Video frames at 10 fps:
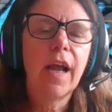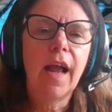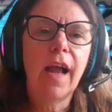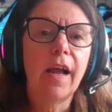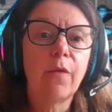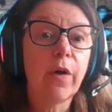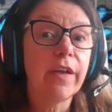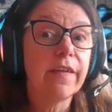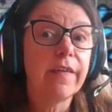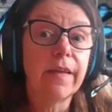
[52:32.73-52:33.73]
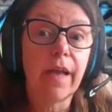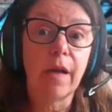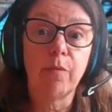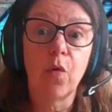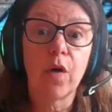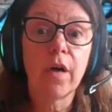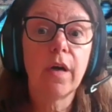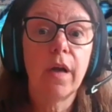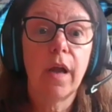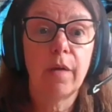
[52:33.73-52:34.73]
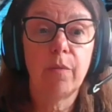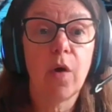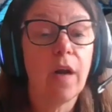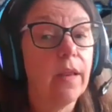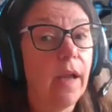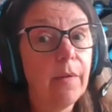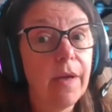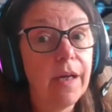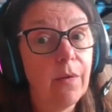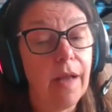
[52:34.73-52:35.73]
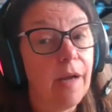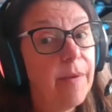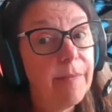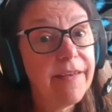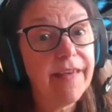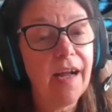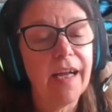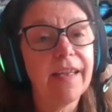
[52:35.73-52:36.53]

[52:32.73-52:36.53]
And we're going to see that more and more. A lot of people died.